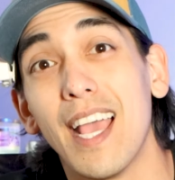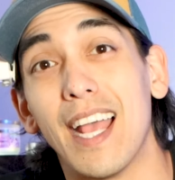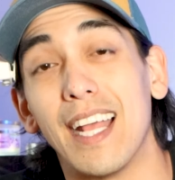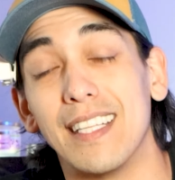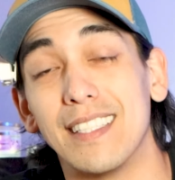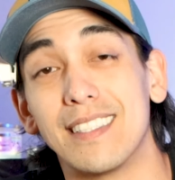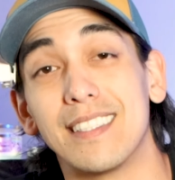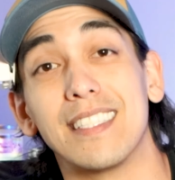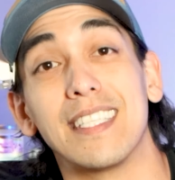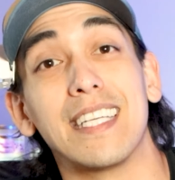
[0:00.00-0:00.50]

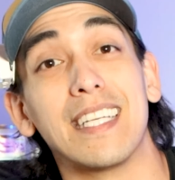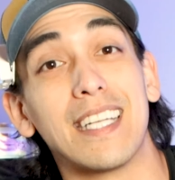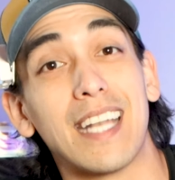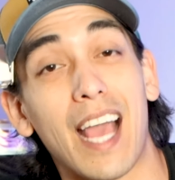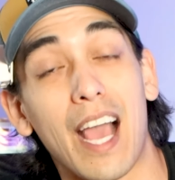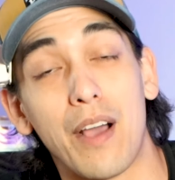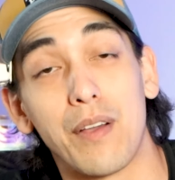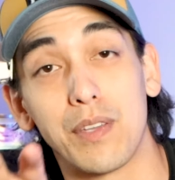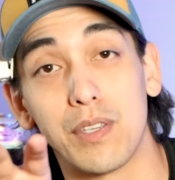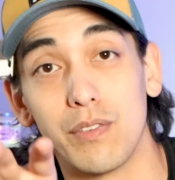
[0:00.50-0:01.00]
and seeing
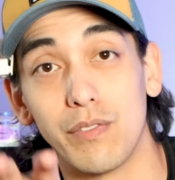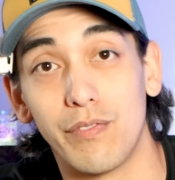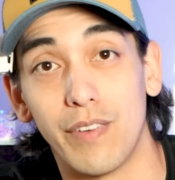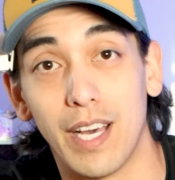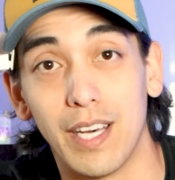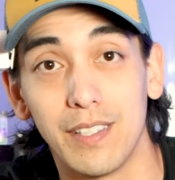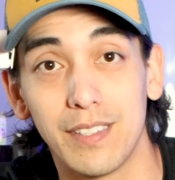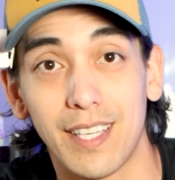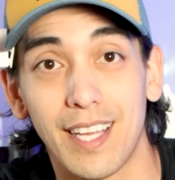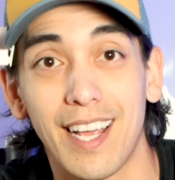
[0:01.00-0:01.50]
how you
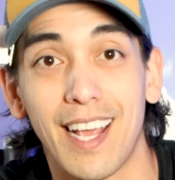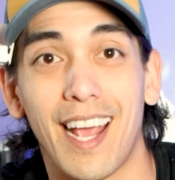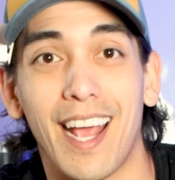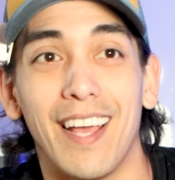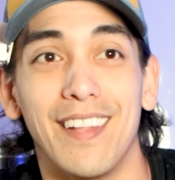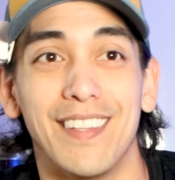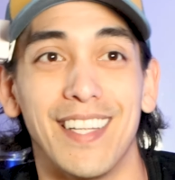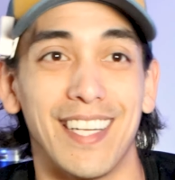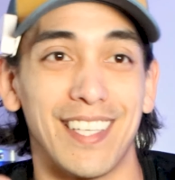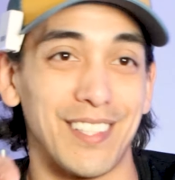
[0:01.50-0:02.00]
felt,
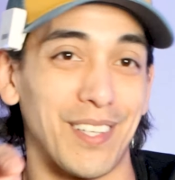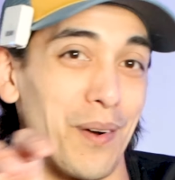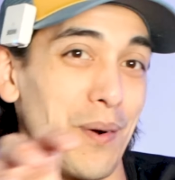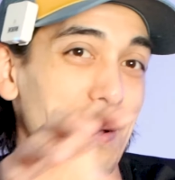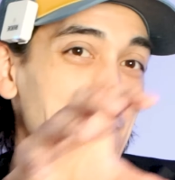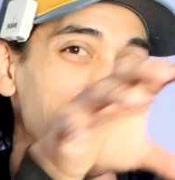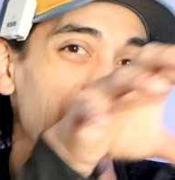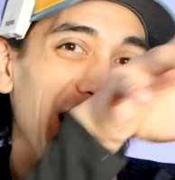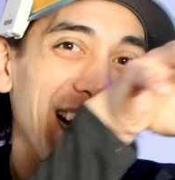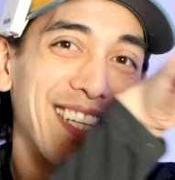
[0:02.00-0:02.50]
and then
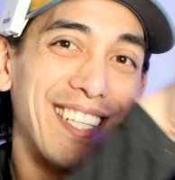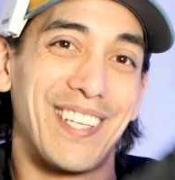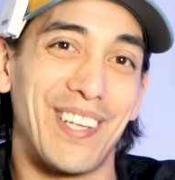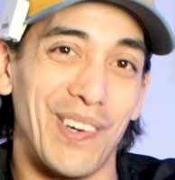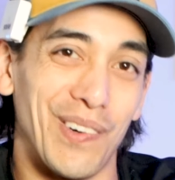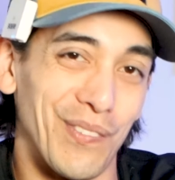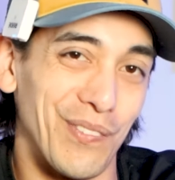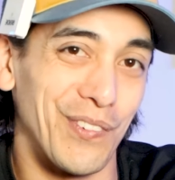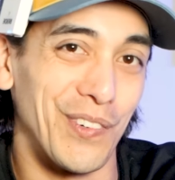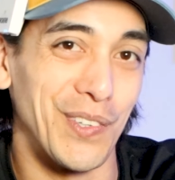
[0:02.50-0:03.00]
going back to
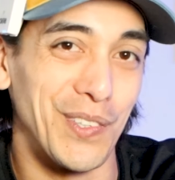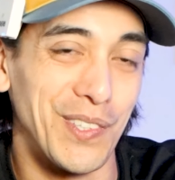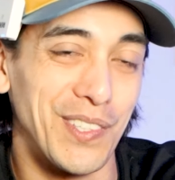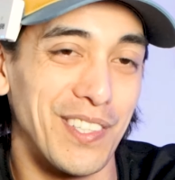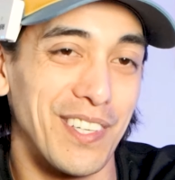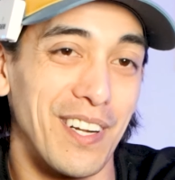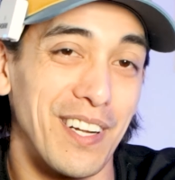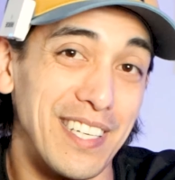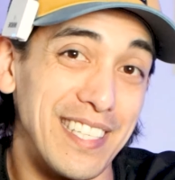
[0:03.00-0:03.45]
your food,